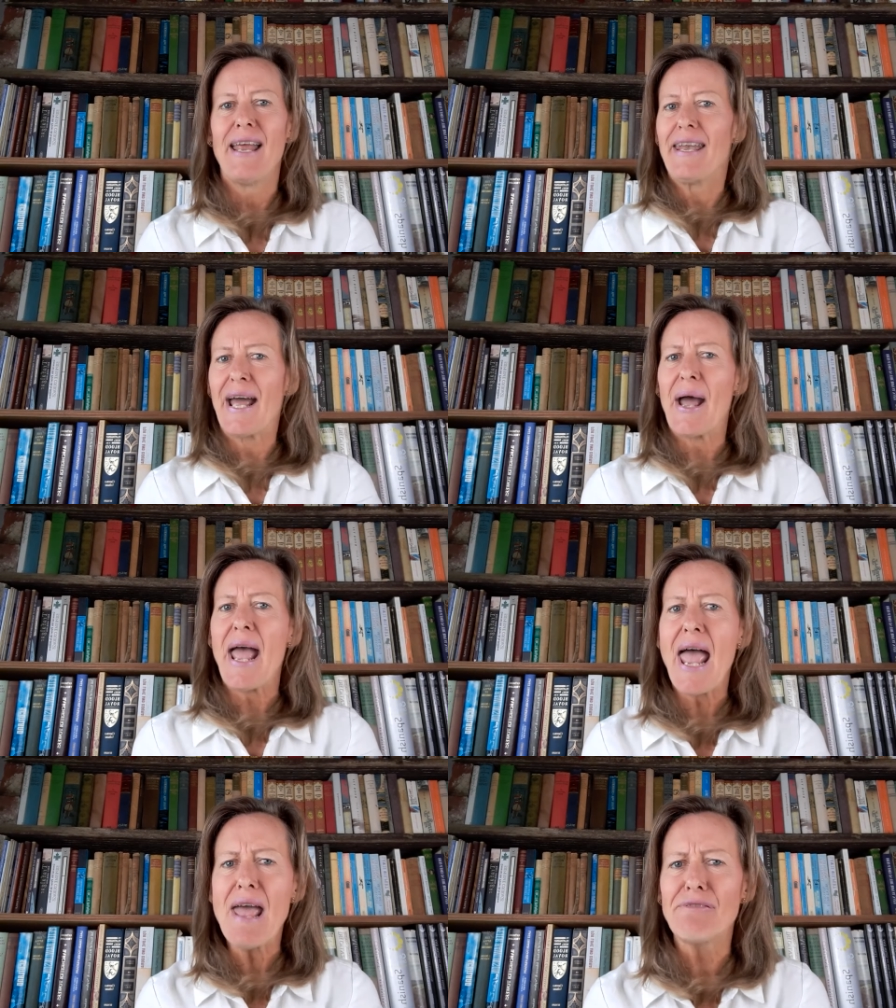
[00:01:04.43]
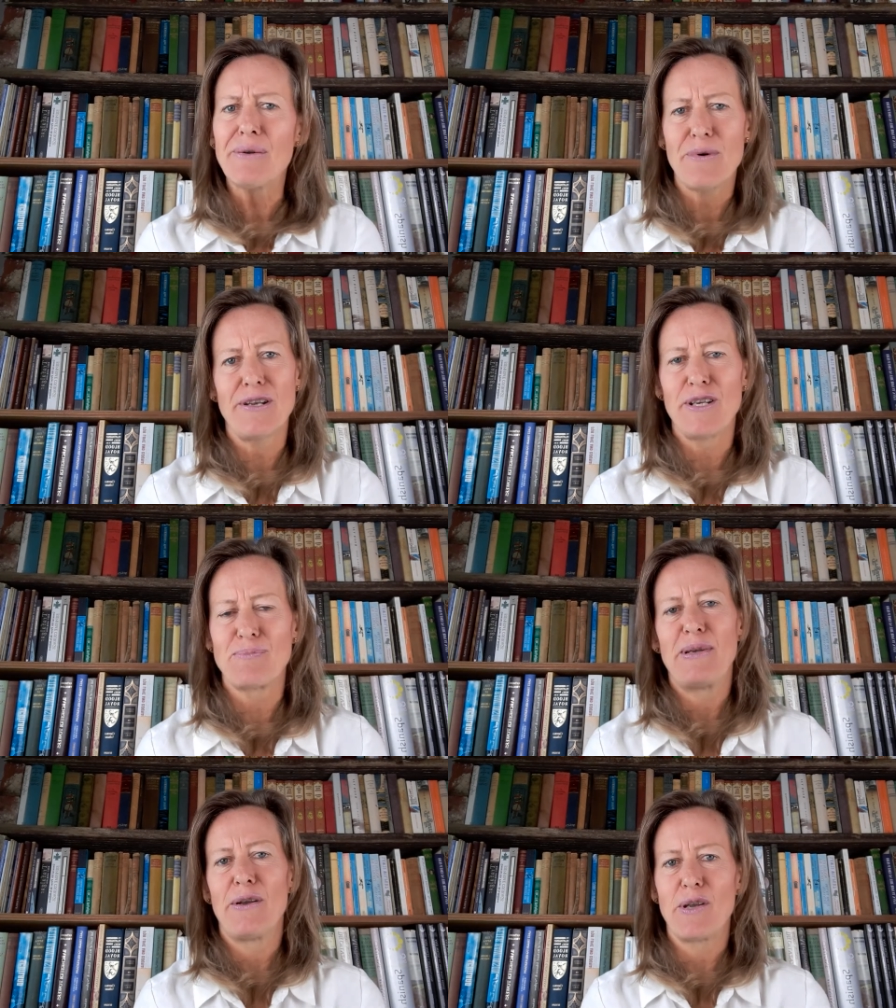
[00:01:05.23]
Now, everyone who's
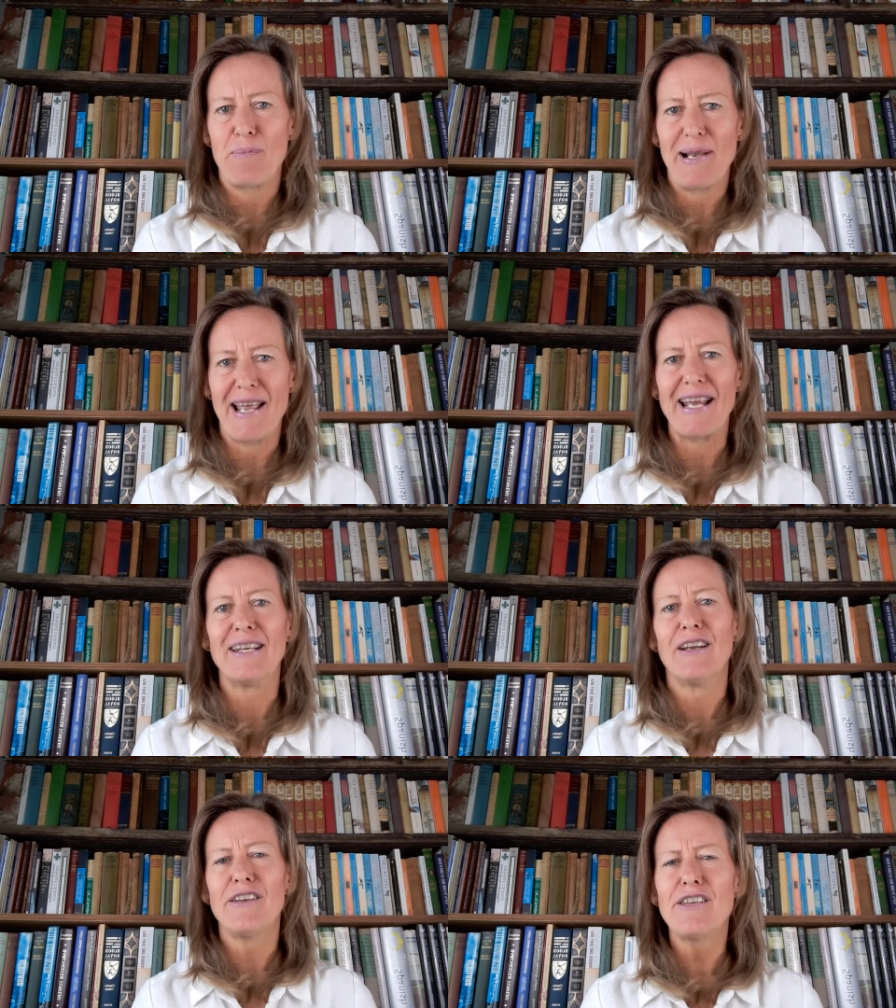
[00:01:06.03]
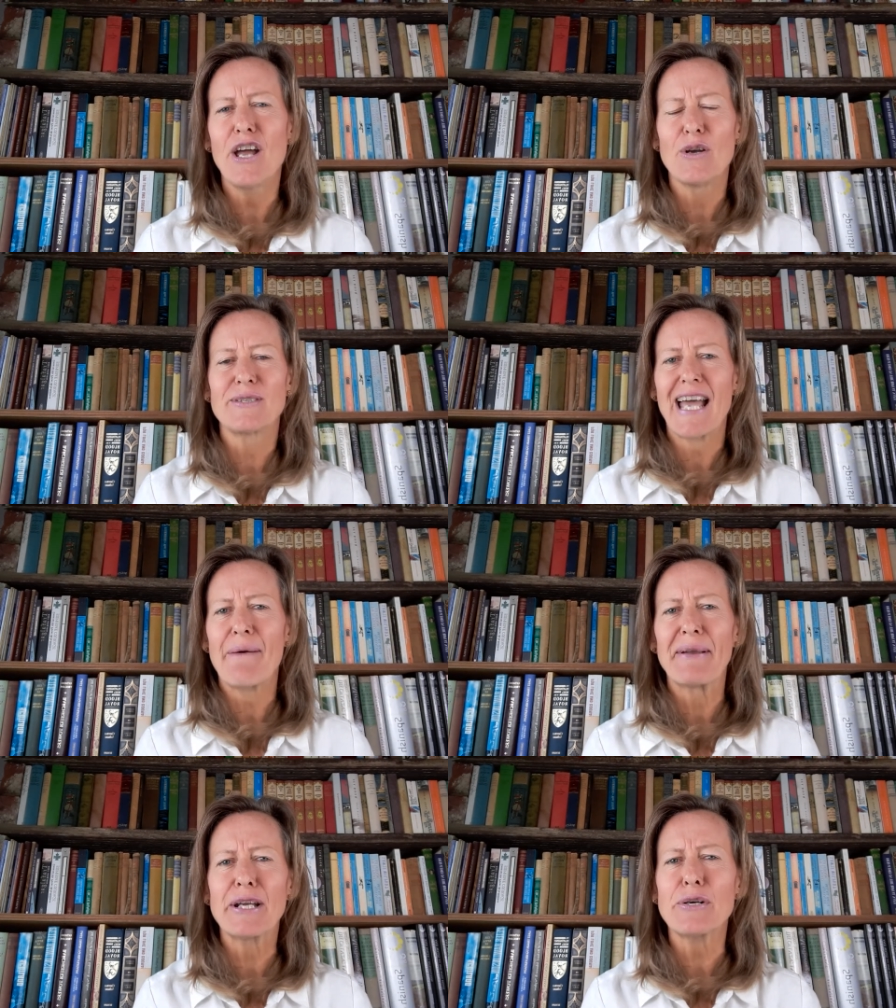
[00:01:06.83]
been on a plane knows how
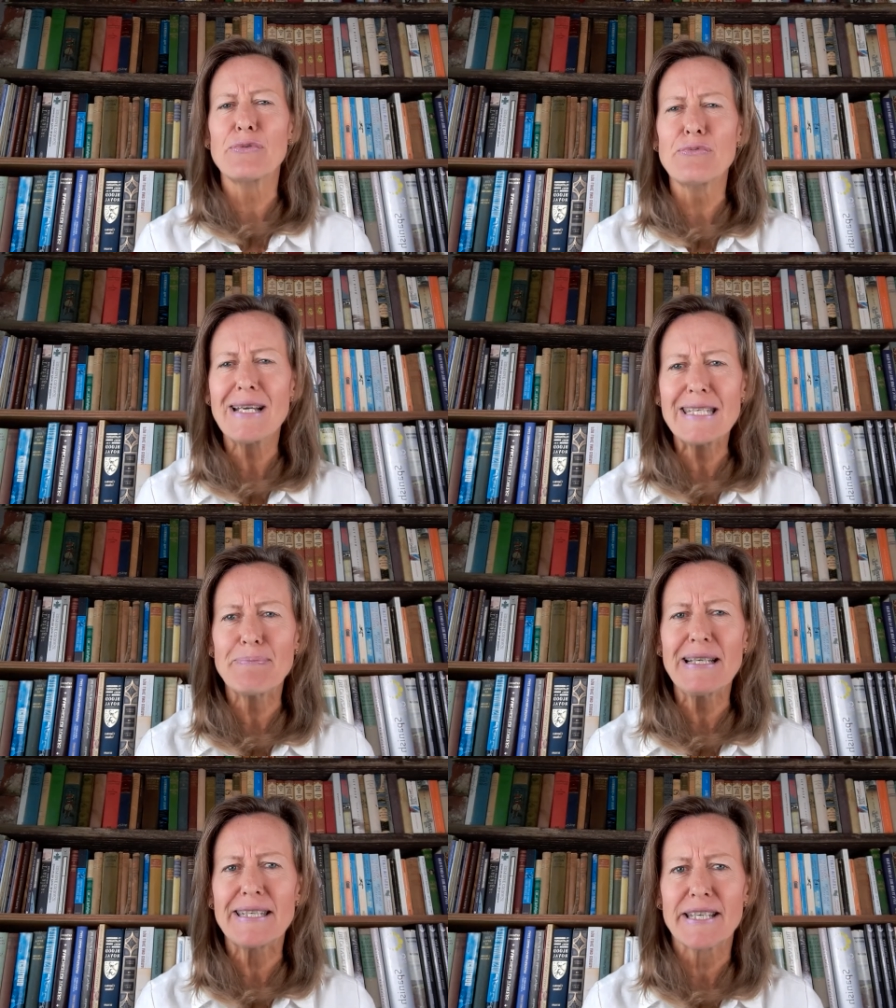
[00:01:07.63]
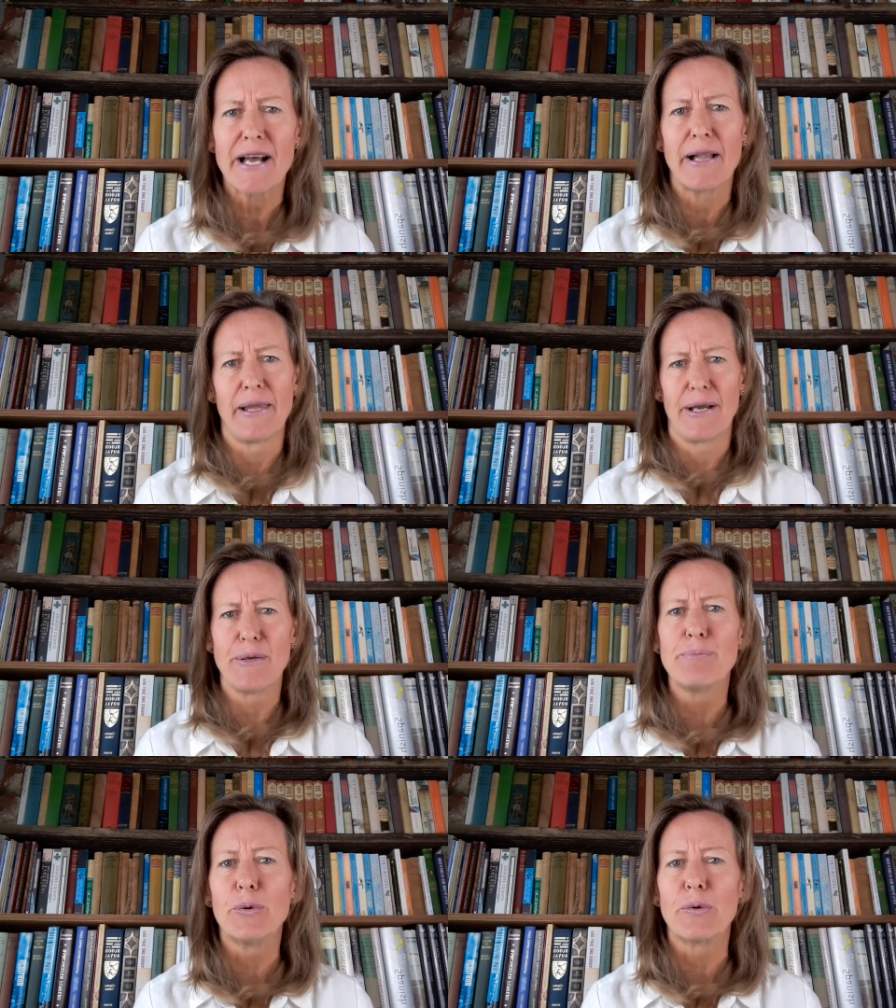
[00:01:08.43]
incredibly dull
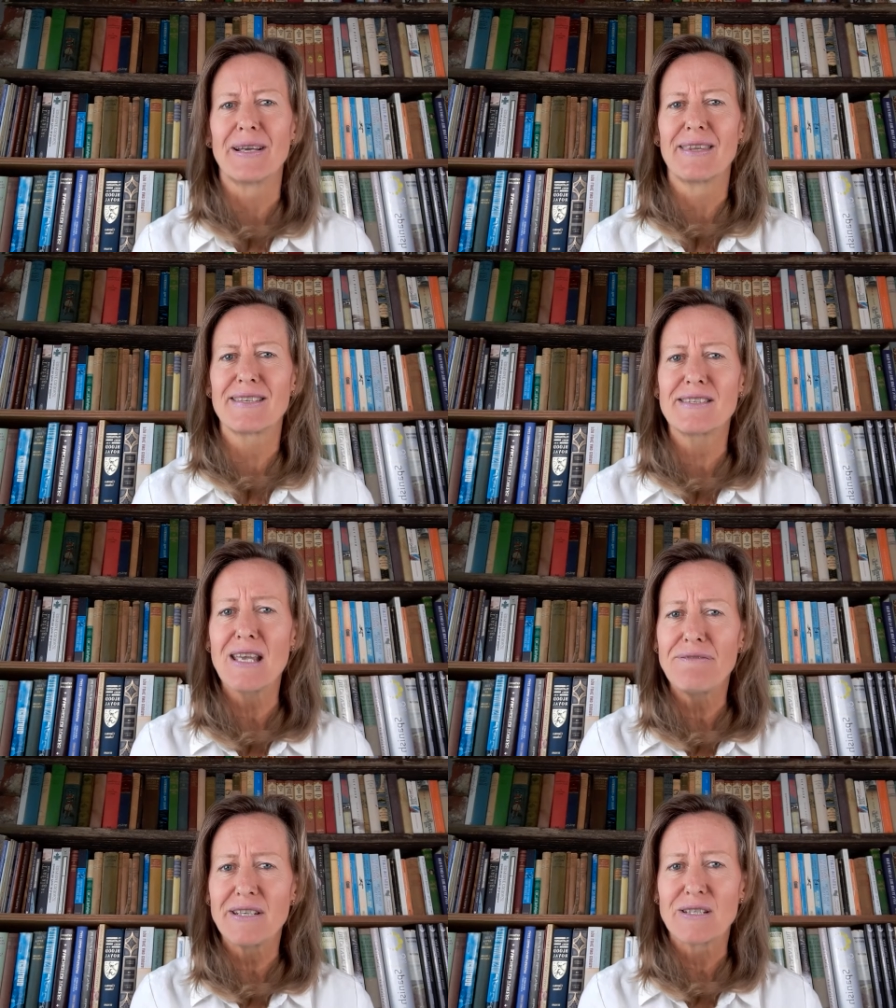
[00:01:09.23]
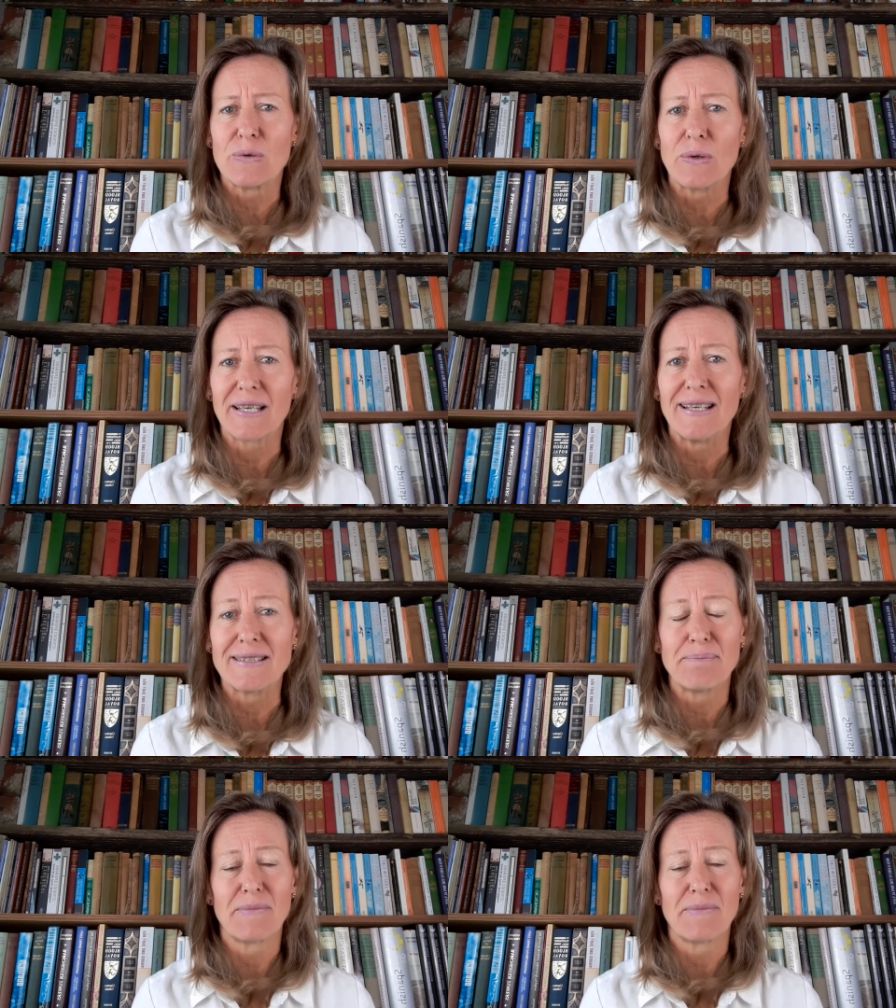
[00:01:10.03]
and boring the safety talk is.